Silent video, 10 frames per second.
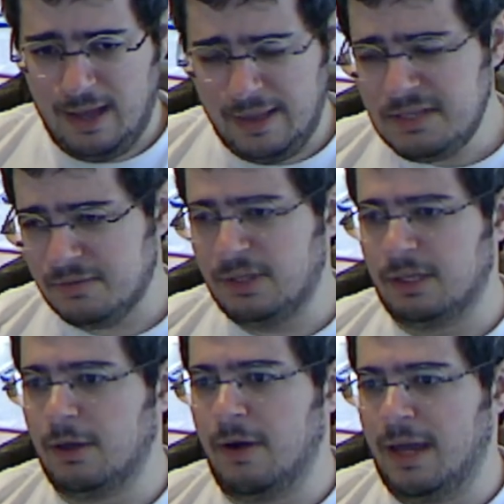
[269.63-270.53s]
And that's
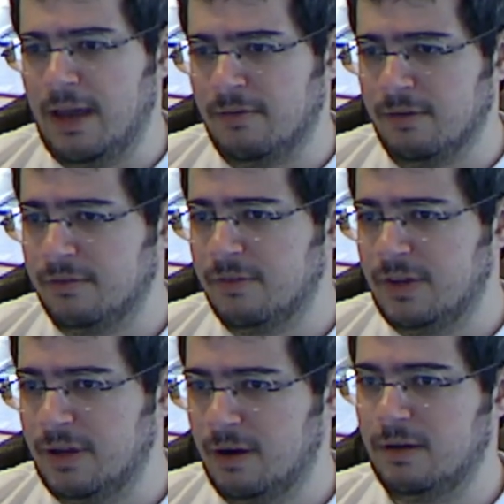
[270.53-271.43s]
really low-hanging fruit for
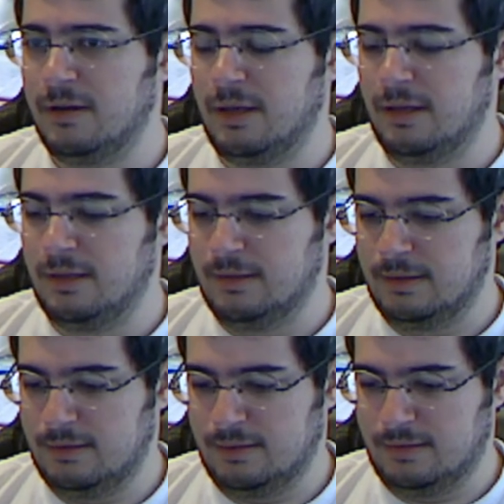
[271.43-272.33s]
VR.